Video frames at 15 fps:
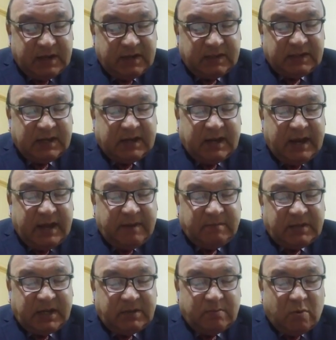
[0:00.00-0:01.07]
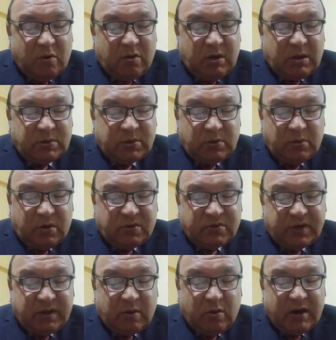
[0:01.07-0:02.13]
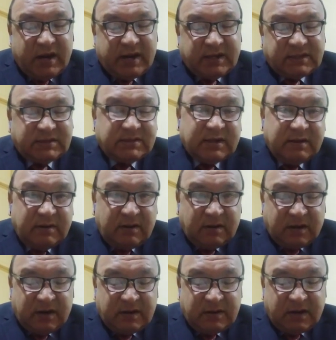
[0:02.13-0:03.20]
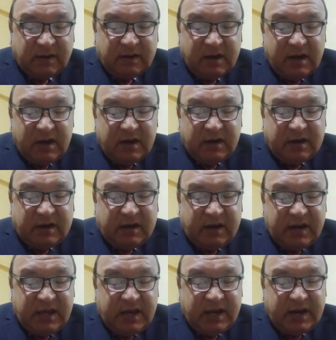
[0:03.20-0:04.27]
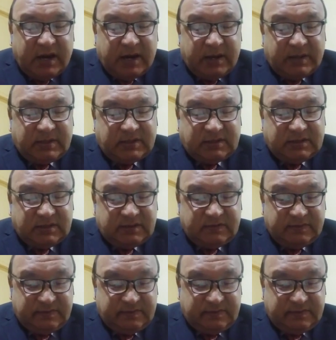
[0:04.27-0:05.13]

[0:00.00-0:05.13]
the claim that moral do not require external conduct creates